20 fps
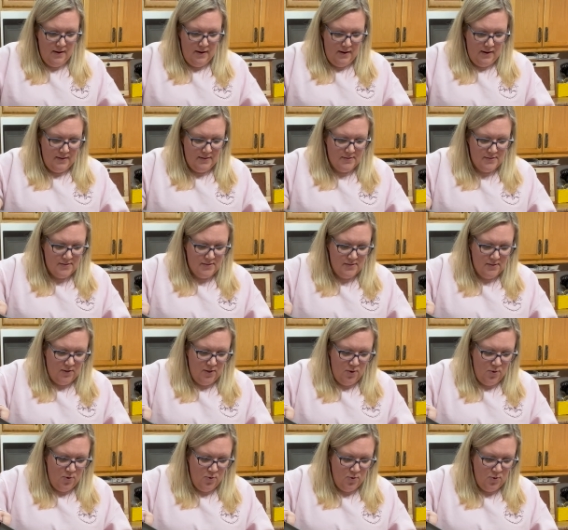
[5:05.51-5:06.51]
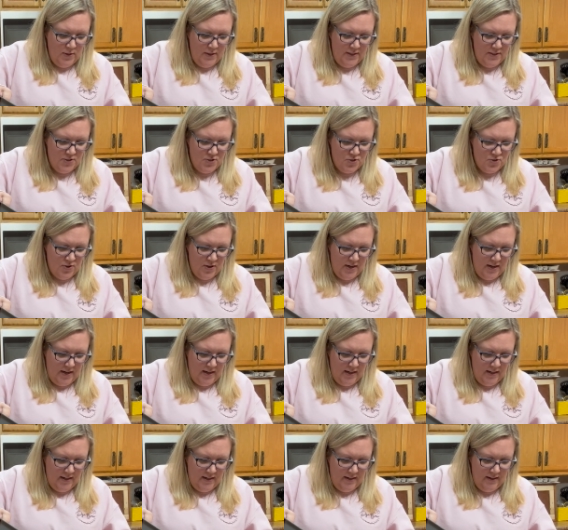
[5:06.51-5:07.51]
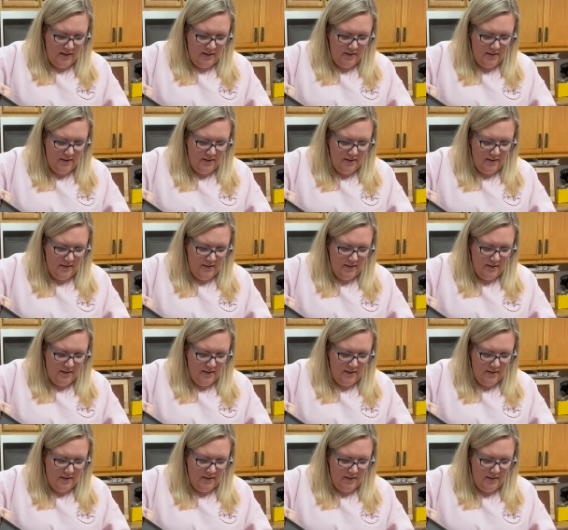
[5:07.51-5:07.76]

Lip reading: and slowly strain it.